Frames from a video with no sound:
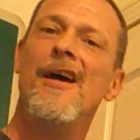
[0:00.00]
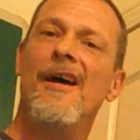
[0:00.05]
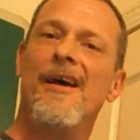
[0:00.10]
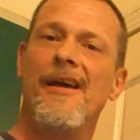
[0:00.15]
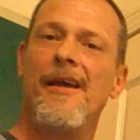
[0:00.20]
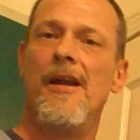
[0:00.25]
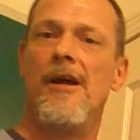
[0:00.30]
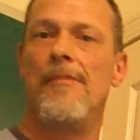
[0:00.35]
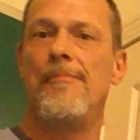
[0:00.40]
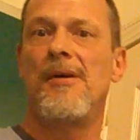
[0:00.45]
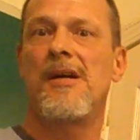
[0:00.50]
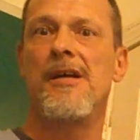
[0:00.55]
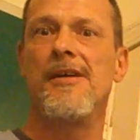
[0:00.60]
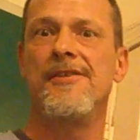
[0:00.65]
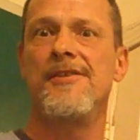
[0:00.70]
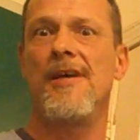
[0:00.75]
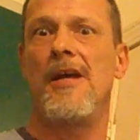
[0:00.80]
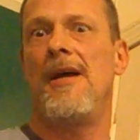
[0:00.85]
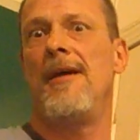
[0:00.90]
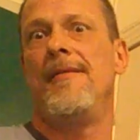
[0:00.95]
You know,
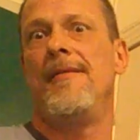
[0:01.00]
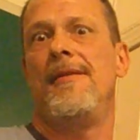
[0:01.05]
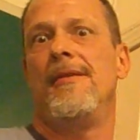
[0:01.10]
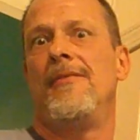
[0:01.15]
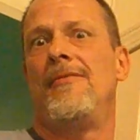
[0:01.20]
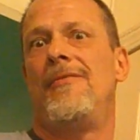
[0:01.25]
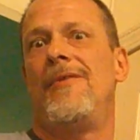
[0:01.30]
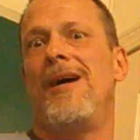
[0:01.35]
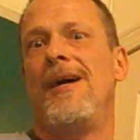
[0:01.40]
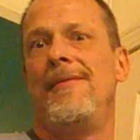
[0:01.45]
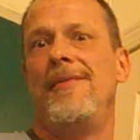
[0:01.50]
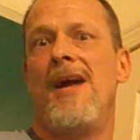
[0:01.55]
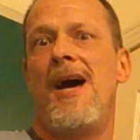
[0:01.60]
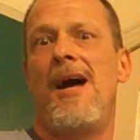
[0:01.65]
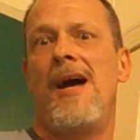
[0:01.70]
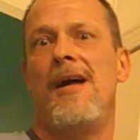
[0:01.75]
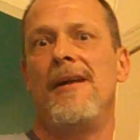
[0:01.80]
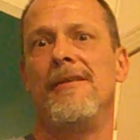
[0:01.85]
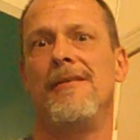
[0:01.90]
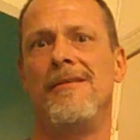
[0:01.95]
because why
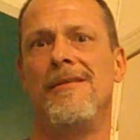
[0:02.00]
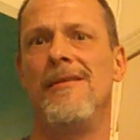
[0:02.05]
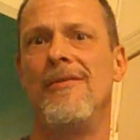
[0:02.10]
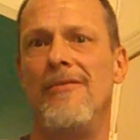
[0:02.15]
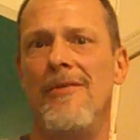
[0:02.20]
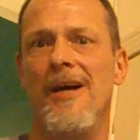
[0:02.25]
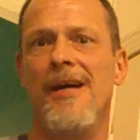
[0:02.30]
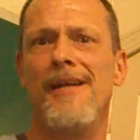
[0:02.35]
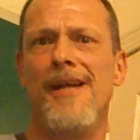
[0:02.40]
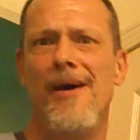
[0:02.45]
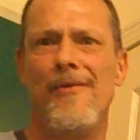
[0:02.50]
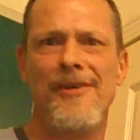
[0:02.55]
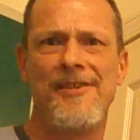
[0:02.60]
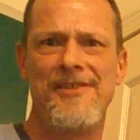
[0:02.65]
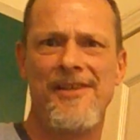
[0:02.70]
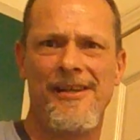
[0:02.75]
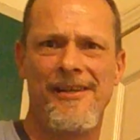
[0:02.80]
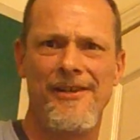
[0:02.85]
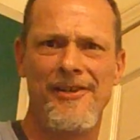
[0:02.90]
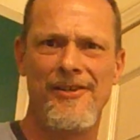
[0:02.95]
not? Why not? What's
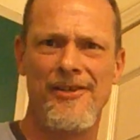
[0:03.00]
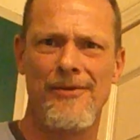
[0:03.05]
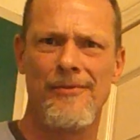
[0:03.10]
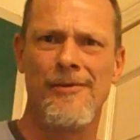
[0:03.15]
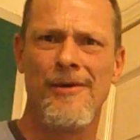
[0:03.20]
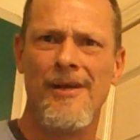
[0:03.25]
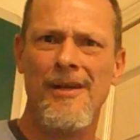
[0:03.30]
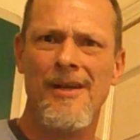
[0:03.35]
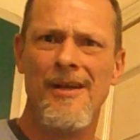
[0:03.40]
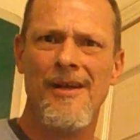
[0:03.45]
he gonna do?